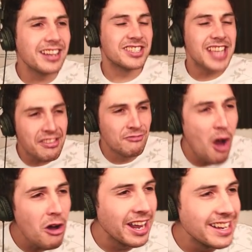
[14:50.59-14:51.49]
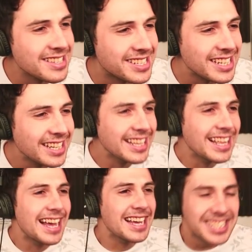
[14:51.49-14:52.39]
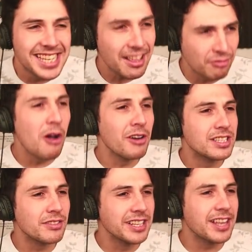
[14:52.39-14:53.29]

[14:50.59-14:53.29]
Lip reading: Seth Rollins from the